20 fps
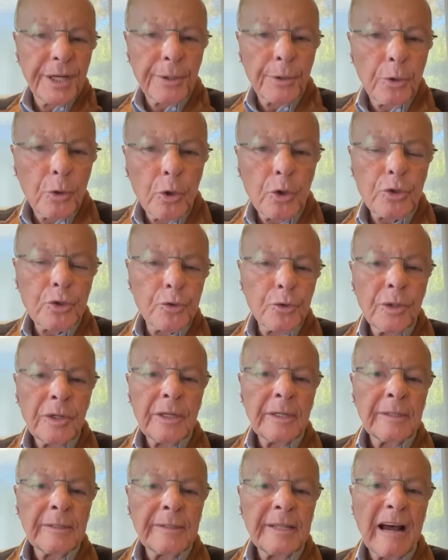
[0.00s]
the
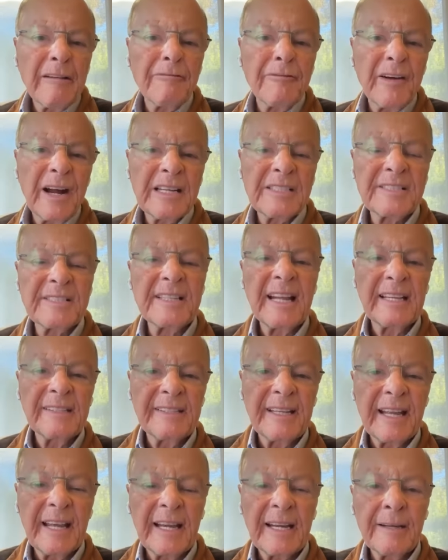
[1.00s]
most
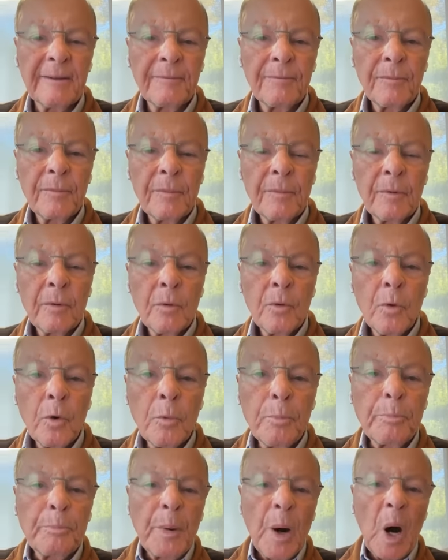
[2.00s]
powerful man on
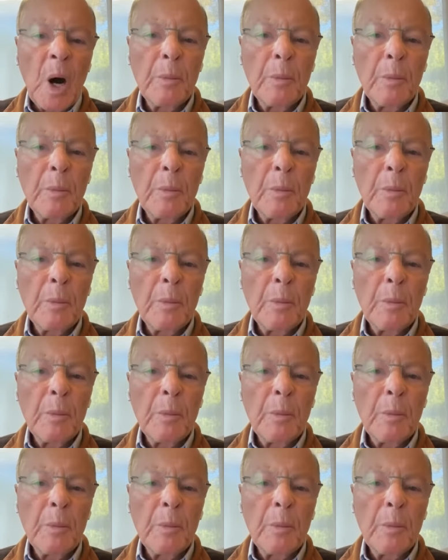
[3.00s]
earth,